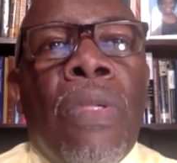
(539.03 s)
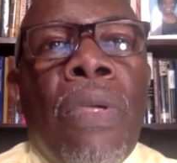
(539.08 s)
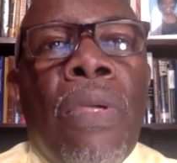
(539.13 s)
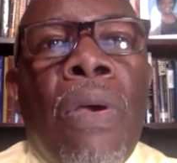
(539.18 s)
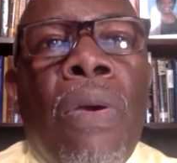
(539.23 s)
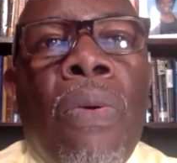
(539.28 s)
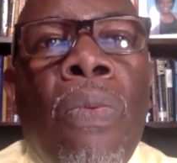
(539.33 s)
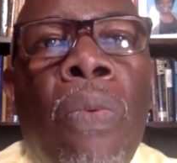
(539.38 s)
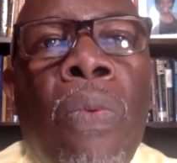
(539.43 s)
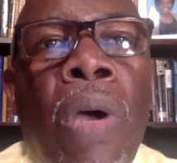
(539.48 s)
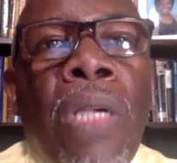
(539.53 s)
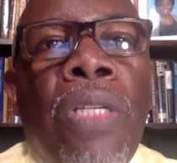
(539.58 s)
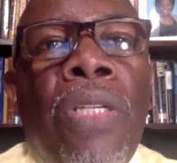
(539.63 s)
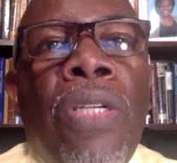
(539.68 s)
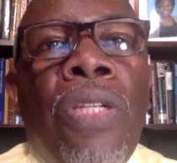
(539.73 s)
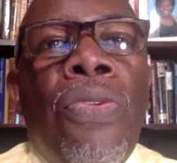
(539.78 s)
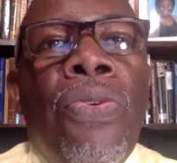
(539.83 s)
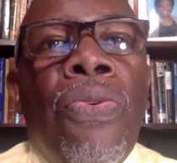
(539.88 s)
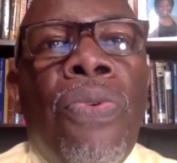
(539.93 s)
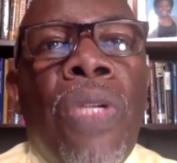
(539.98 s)
What do
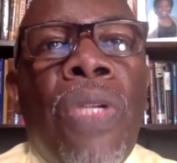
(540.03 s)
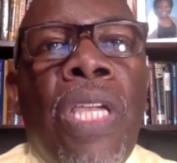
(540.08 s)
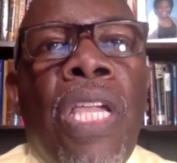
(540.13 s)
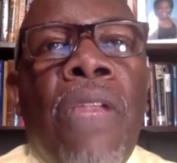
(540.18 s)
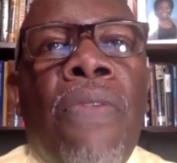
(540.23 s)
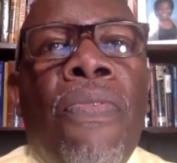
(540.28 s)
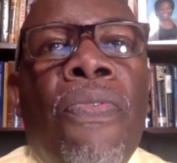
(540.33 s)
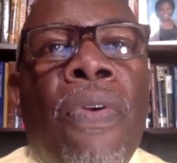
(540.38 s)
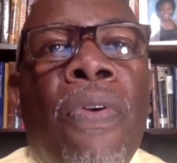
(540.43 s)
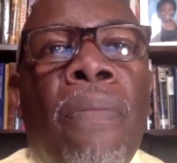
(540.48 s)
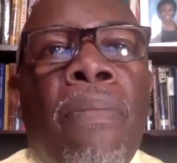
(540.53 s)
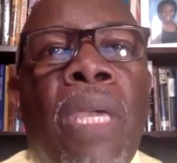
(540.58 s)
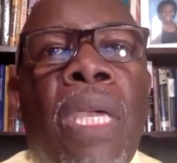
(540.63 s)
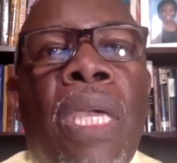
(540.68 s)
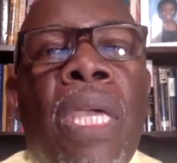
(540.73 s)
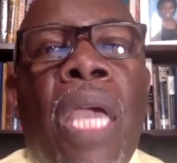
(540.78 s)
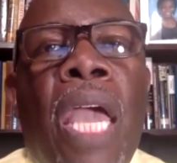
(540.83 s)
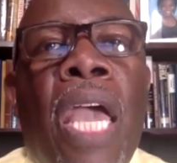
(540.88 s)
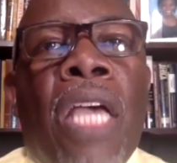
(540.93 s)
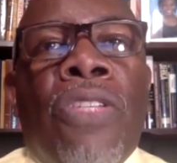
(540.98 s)
you need from
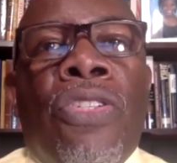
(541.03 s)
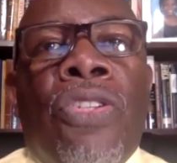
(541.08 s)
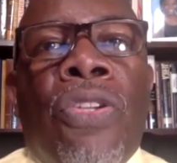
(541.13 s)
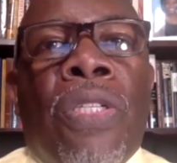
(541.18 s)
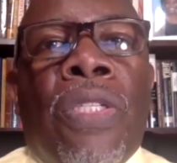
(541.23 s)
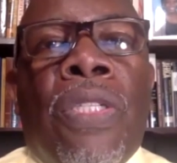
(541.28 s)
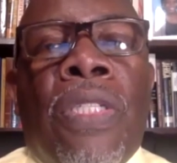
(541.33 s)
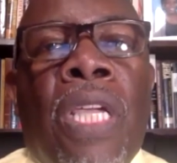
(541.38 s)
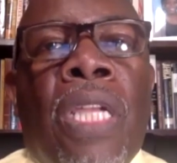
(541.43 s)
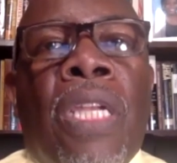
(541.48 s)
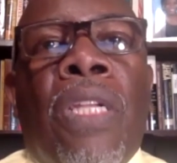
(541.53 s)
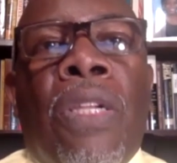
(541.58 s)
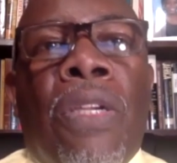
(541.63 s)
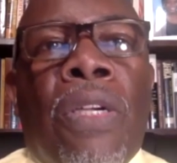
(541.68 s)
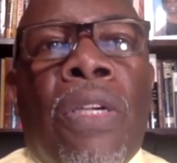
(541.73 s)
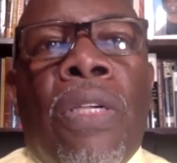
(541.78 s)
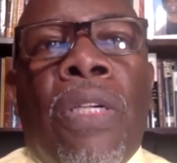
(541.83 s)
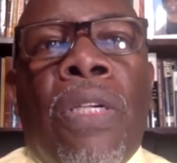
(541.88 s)
me as your senator?